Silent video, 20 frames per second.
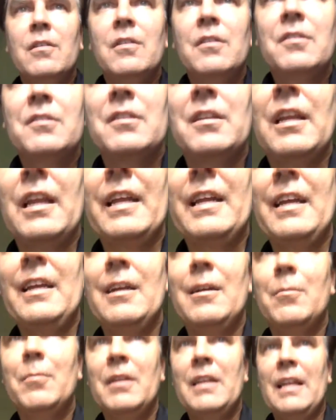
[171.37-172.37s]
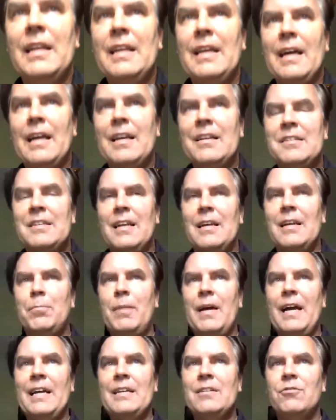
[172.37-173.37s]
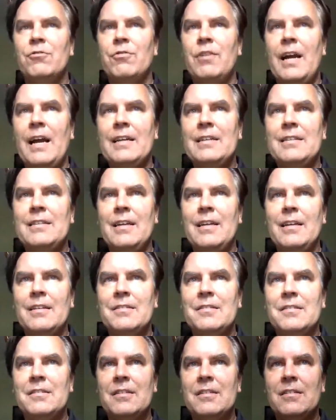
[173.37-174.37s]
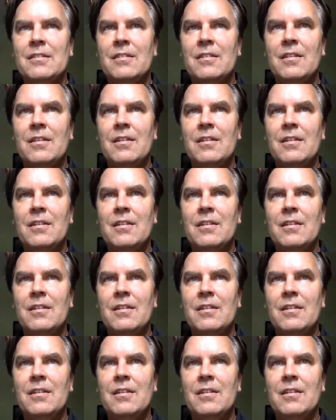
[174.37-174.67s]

Selenium, right. And then you got to set it back to rack test.